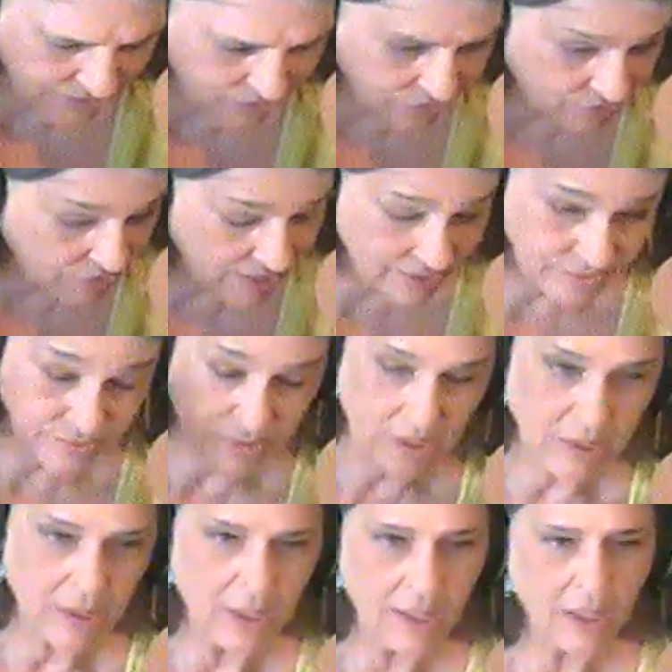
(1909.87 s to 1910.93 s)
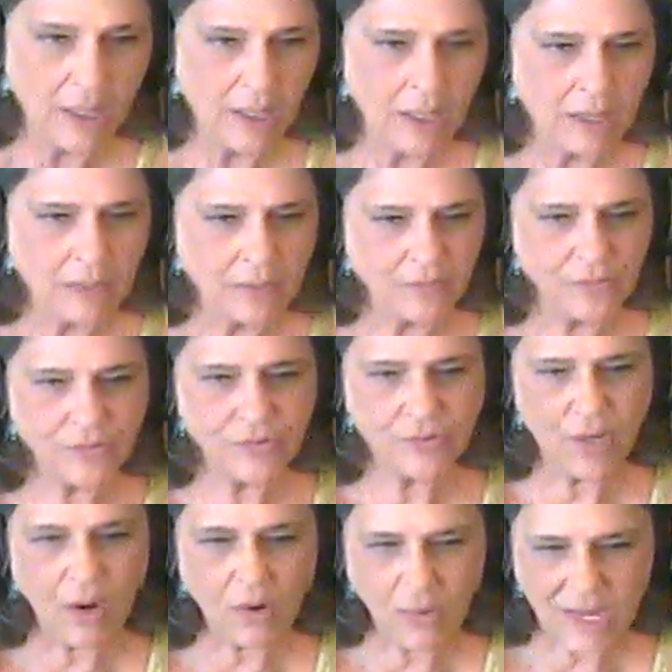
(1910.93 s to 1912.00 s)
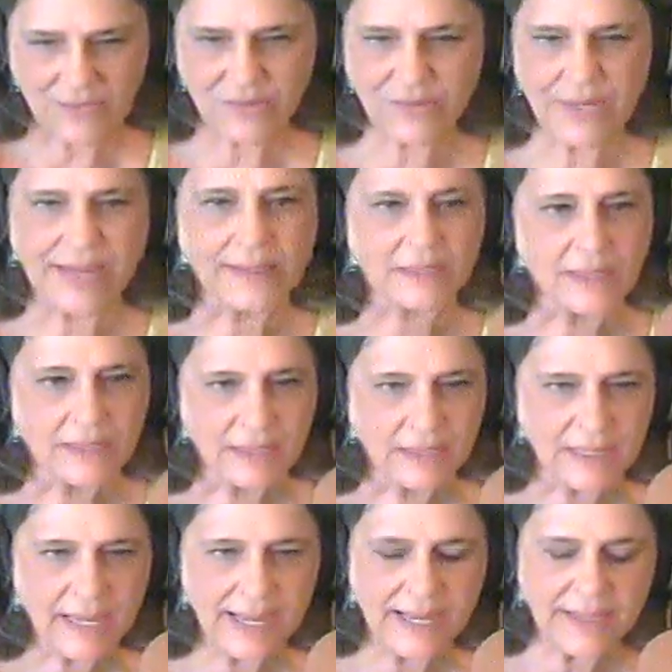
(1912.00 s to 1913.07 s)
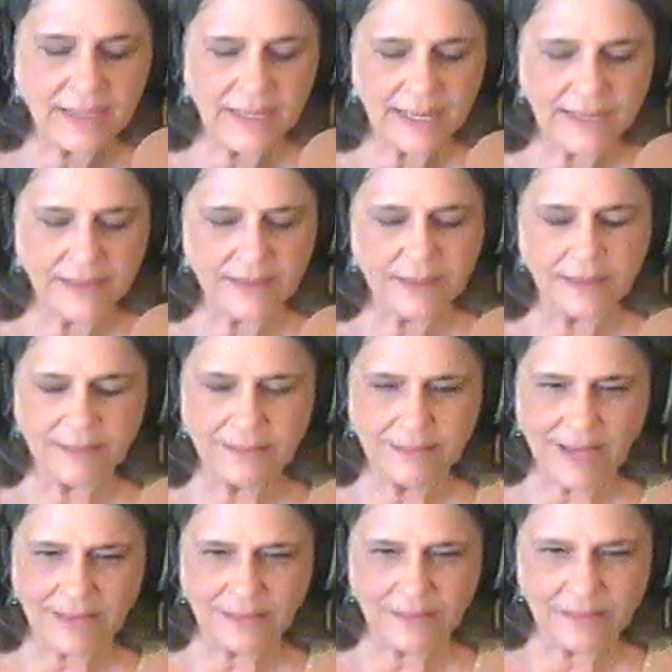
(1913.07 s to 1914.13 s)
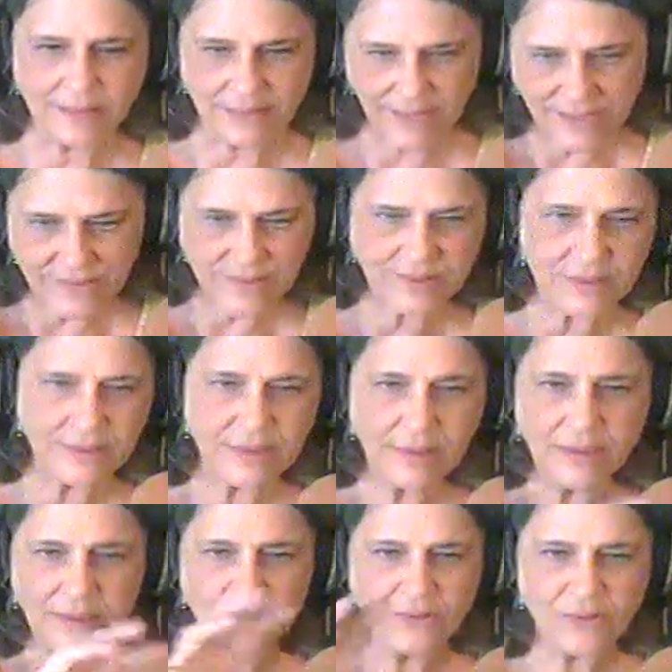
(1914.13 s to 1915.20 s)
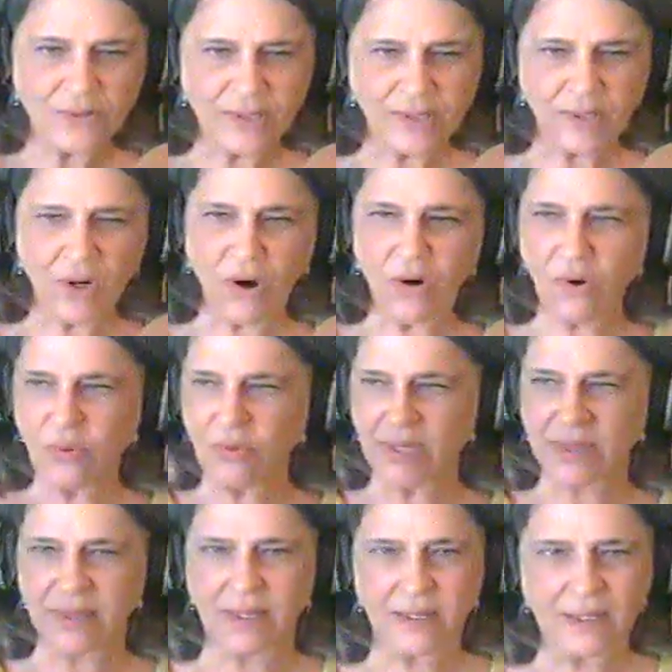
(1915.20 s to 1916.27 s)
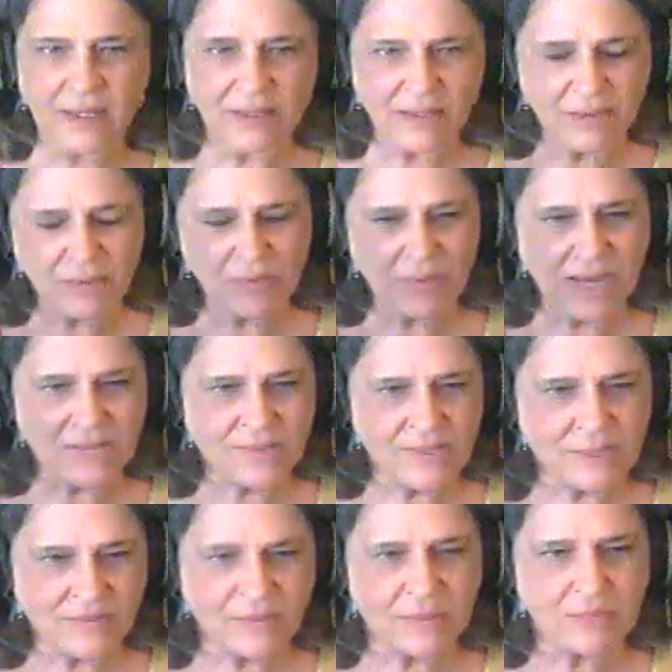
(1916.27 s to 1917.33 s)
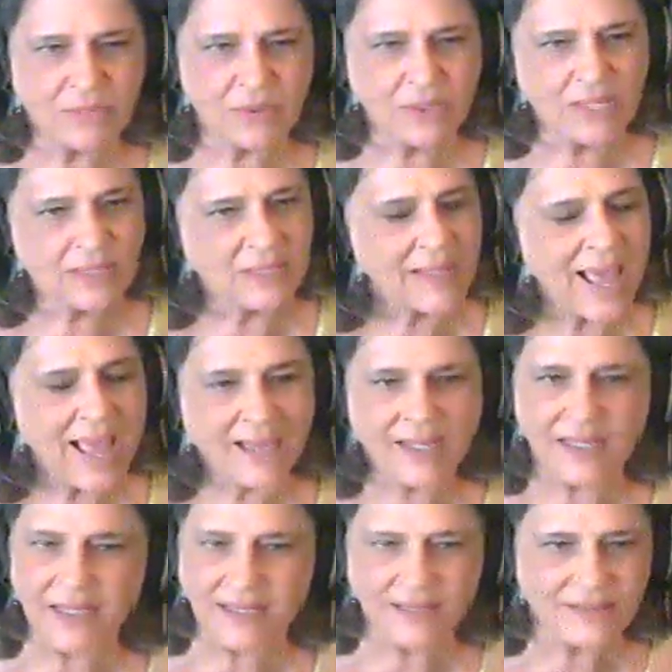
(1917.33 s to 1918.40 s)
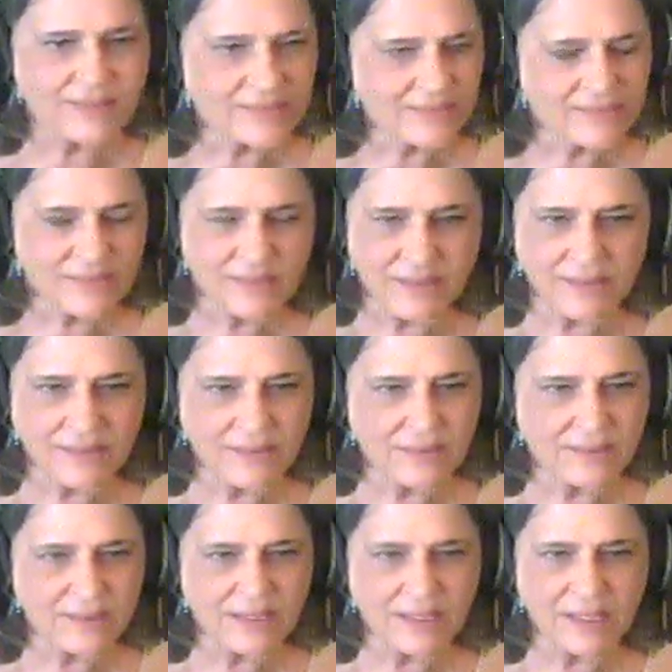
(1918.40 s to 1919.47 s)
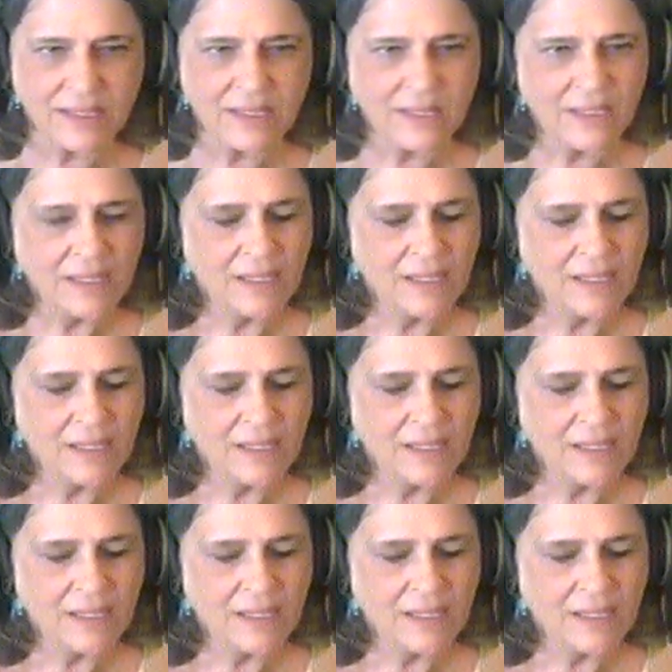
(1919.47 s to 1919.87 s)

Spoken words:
is just so unsettling and doesn't sort of go with the rest of the book, and that is the